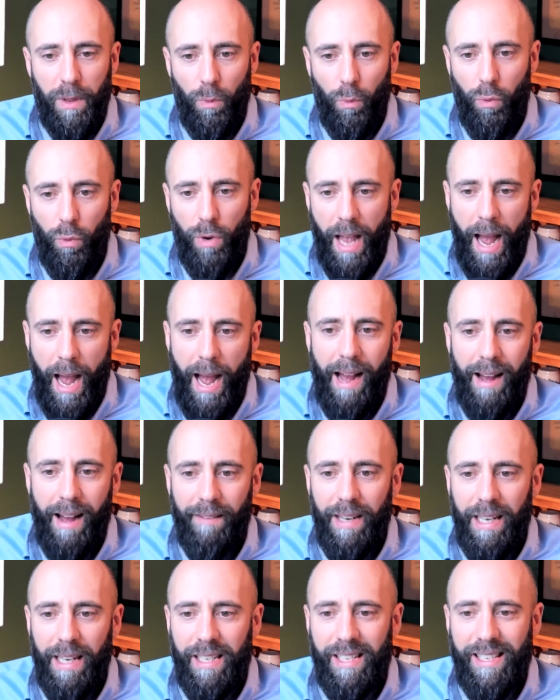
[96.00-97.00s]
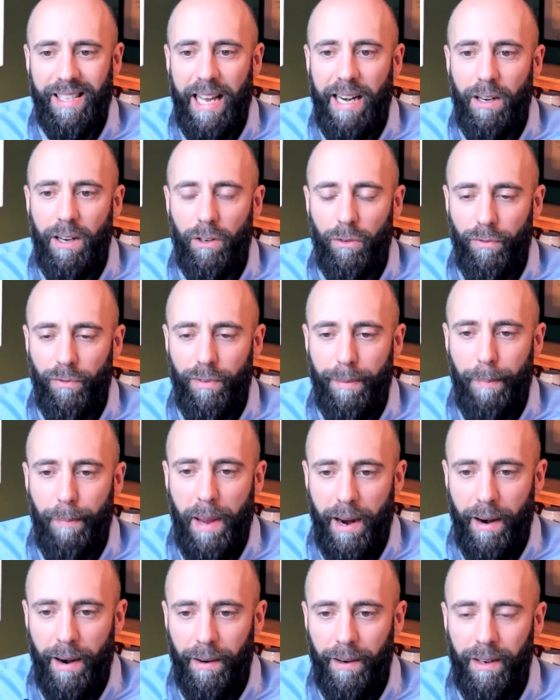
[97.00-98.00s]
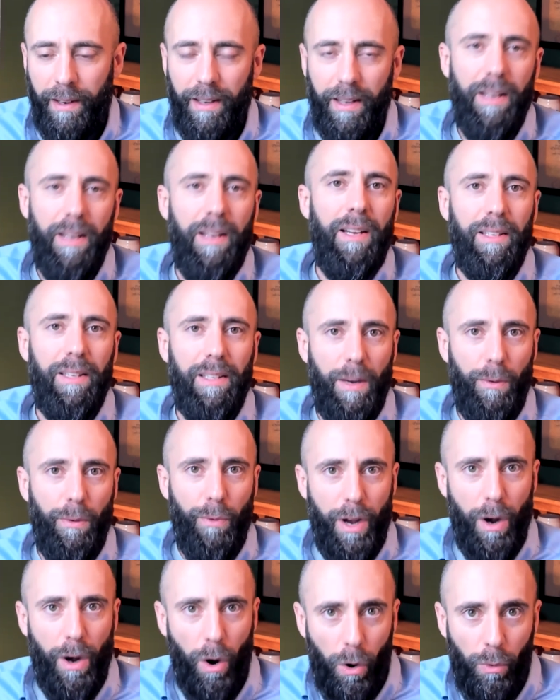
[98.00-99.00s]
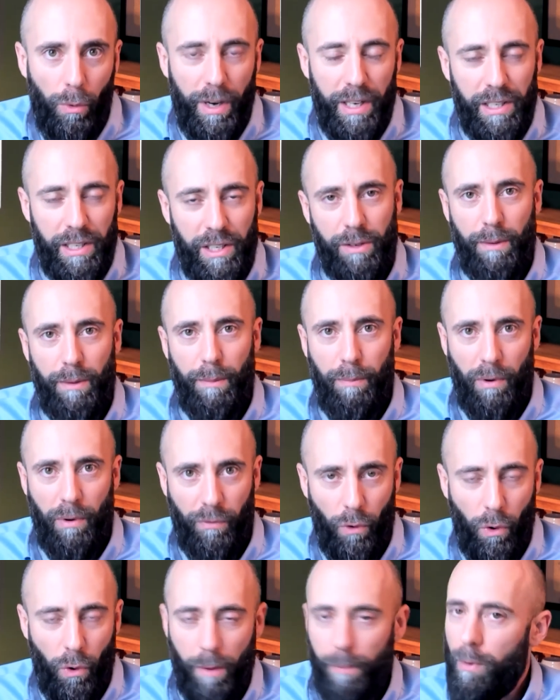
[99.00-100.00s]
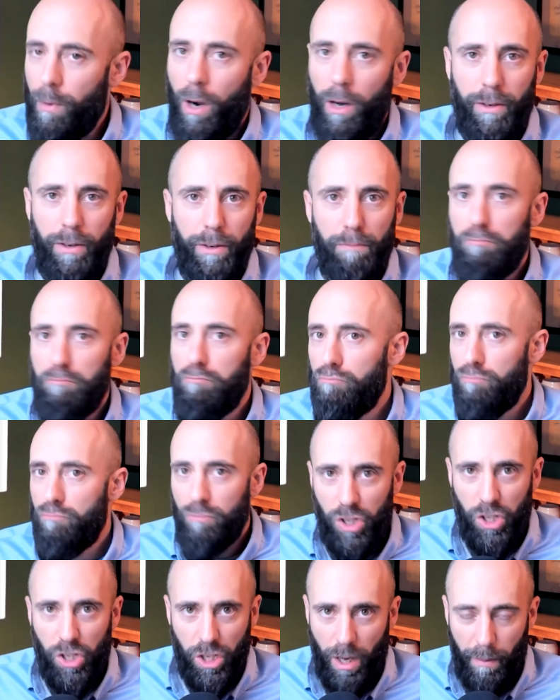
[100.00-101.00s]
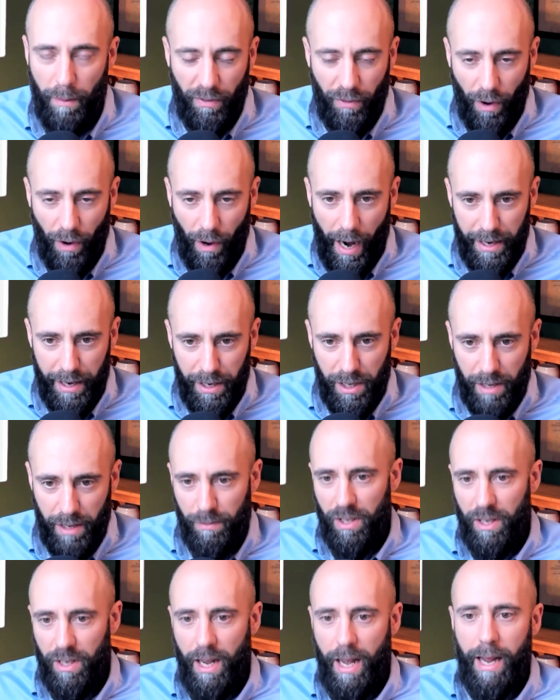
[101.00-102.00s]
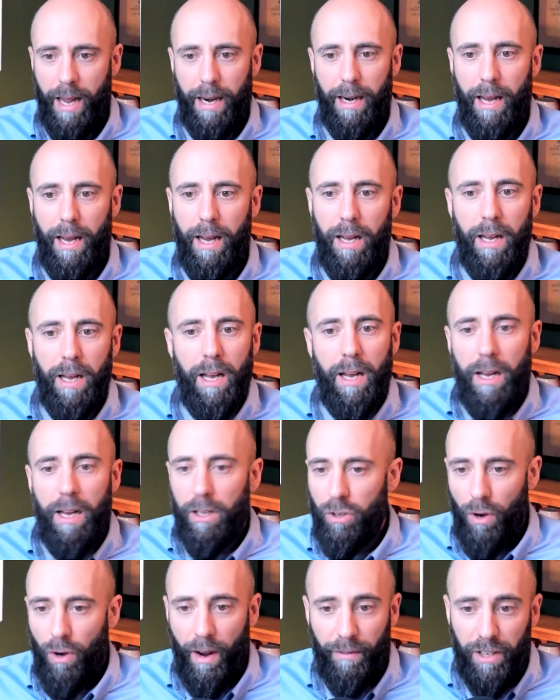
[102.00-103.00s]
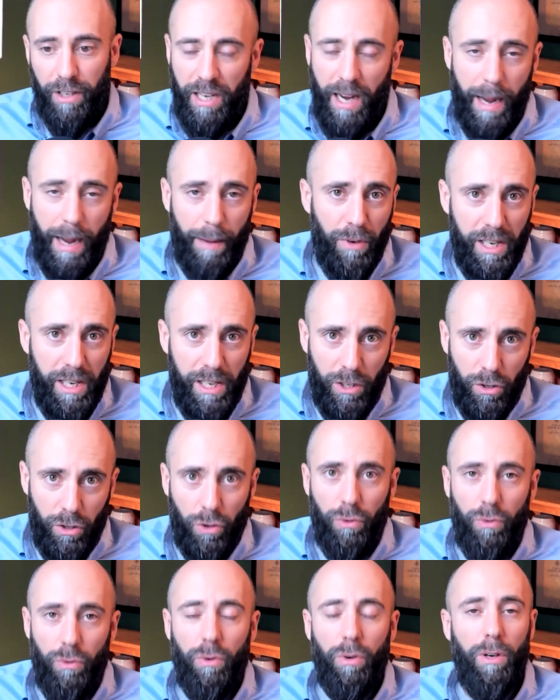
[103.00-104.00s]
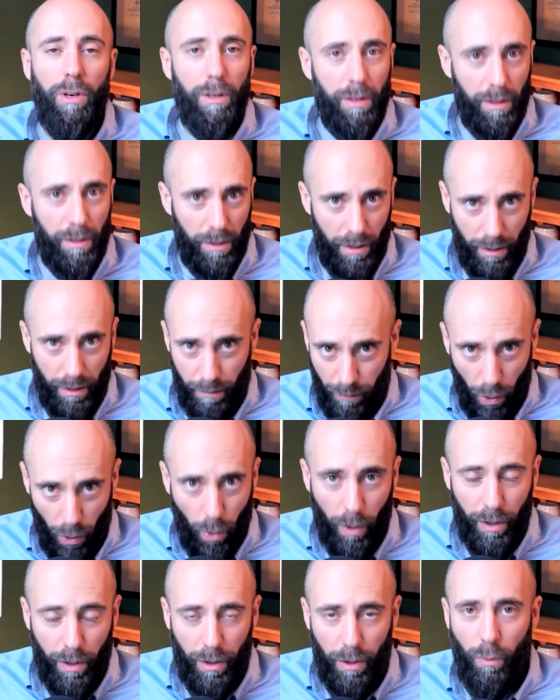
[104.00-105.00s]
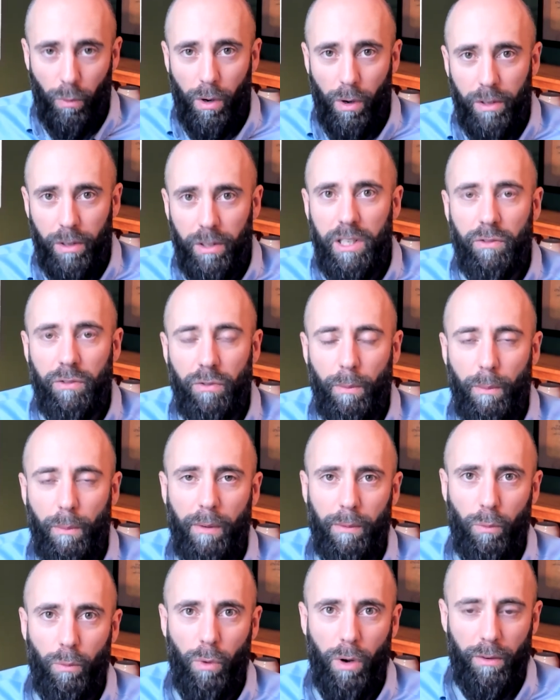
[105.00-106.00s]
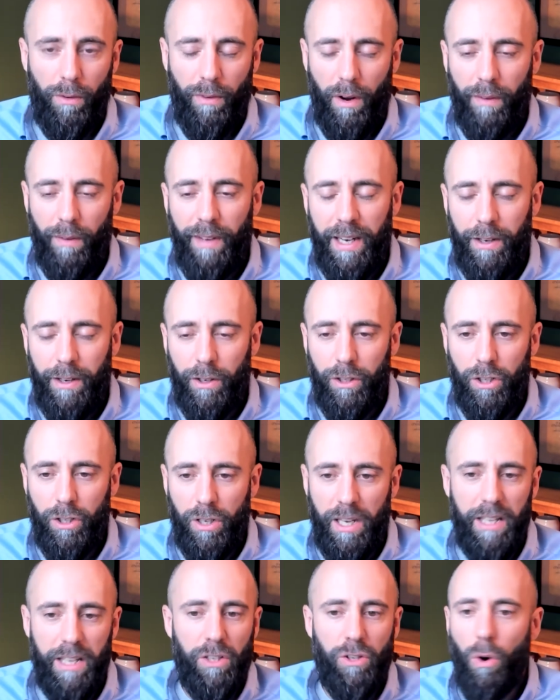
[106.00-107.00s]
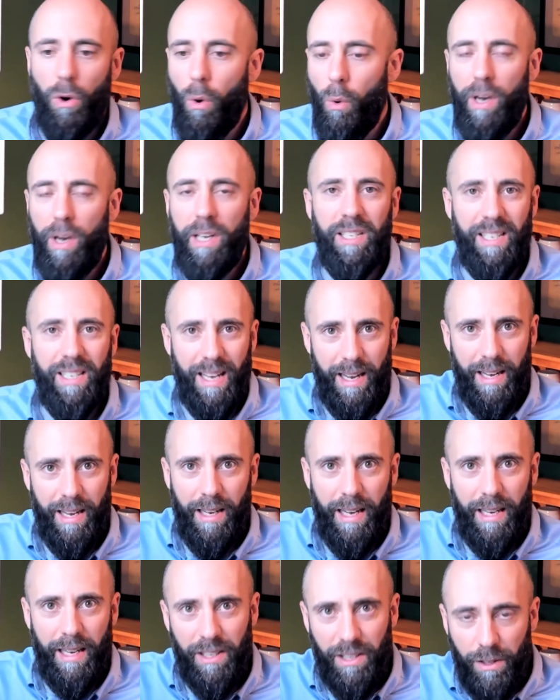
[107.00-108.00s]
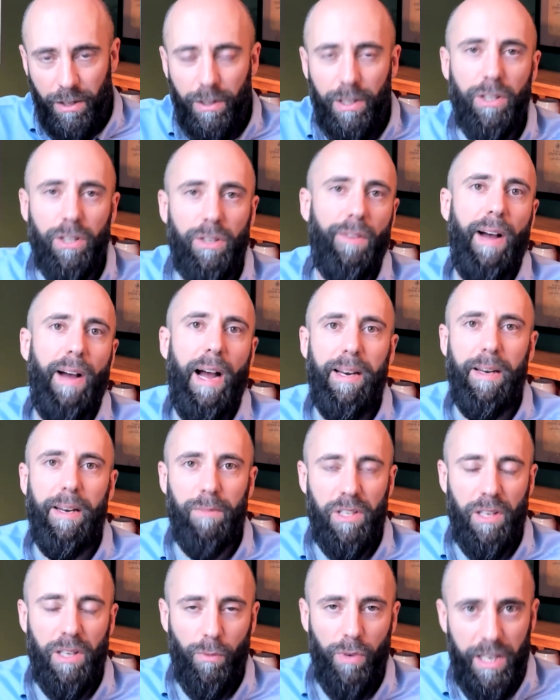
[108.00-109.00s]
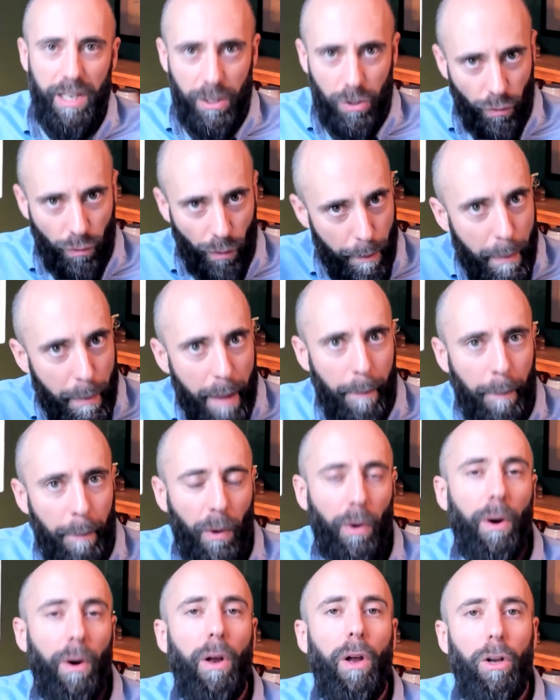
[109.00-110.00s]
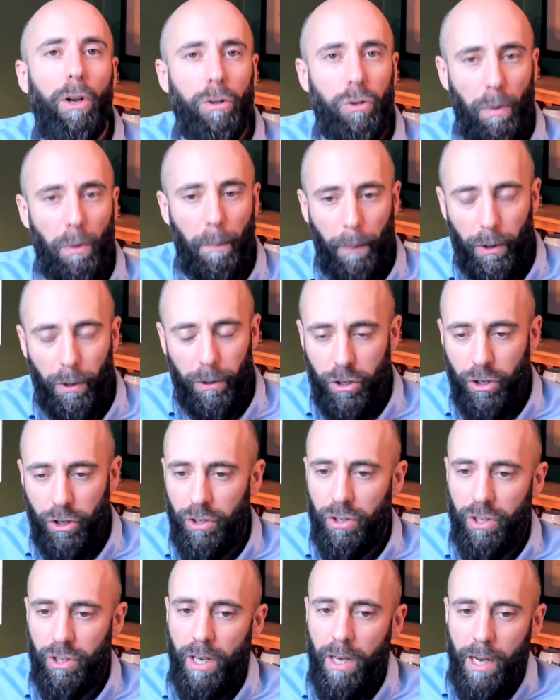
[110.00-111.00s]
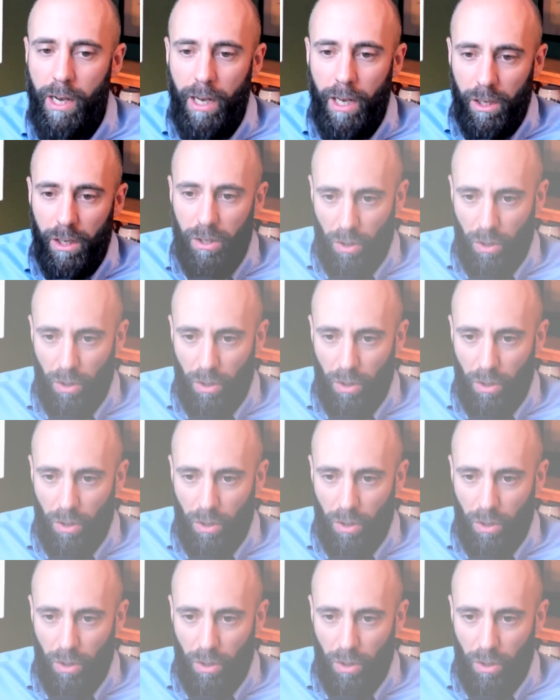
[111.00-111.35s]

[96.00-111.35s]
we have a standard repair that we always perform on some of our items. And so every time we need to order one of these from one of our vendors, it's always a series of items that we need to remember to purchase. So